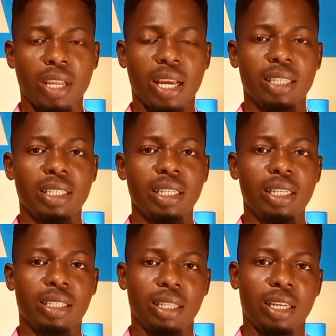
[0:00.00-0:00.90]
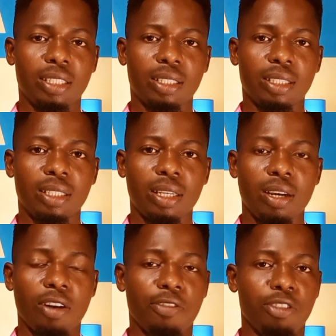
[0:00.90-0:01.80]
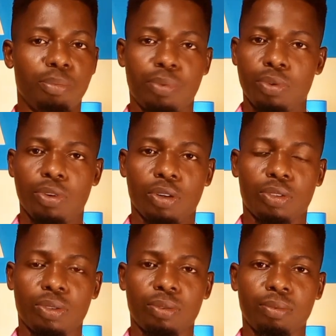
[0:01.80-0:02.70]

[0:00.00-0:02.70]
and the neatness of the product.